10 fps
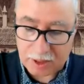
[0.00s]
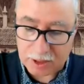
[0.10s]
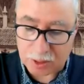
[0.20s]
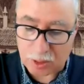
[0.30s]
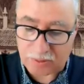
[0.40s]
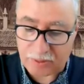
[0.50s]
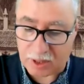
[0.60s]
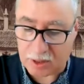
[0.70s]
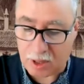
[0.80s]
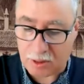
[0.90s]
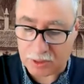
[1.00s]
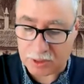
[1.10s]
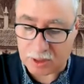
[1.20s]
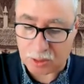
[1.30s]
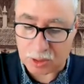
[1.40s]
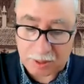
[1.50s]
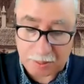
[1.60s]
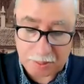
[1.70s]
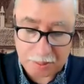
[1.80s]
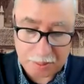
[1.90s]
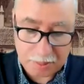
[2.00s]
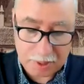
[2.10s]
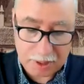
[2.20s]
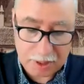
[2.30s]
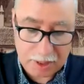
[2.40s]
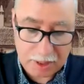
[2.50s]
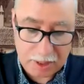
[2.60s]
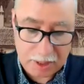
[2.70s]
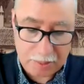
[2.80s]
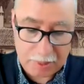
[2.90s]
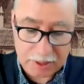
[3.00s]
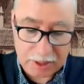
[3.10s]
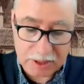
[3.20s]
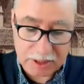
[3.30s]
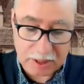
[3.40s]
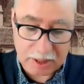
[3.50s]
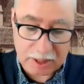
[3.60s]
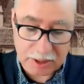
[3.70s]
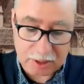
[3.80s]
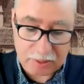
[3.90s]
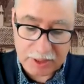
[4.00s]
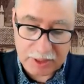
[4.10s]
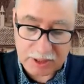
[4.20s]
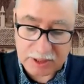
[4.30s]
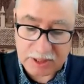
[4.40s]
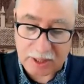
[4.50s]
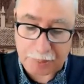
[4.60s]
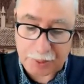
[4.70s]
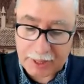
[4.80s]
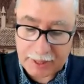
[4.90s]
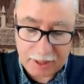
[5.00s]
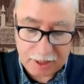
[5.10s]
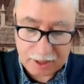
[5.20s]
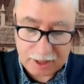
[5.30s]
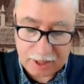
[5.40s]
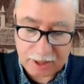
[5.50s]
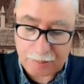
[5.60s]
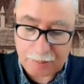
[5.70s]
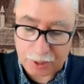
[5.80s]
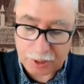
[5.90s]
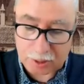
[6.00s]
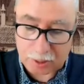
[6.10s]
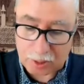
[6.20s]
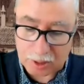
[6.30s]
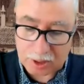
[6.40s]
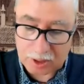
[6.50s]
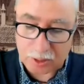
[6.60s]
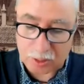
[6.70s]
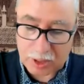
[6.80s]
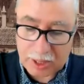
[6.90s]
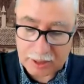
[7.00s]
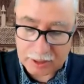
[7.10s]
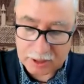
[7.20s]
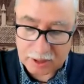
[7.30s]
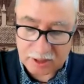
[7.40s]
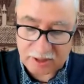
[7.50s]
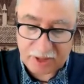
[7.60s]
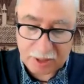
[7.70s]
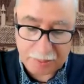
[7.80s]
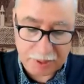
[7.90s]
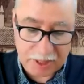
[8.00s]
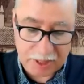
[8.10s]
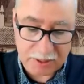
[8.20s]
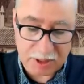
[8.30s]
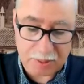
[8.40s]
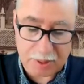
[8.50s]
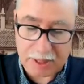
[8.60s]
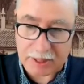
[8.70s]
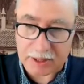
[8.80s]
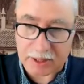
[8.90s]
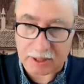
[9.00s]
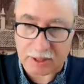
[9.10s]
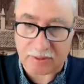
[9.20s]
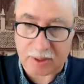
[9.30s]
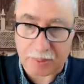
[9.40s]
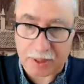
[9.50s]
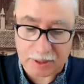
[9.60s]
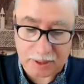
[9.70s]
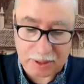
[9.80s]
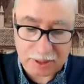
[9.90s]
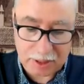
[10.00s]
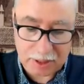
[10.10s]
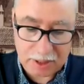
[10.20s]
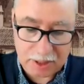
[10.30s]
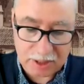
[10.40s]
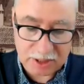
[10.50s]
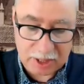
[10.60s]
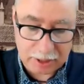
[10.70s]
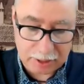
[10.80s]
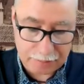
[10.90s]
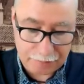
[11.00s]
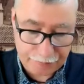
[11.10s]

is not well known to them. but its consequences still play an important role in Ukraine's development as a democratic and European state.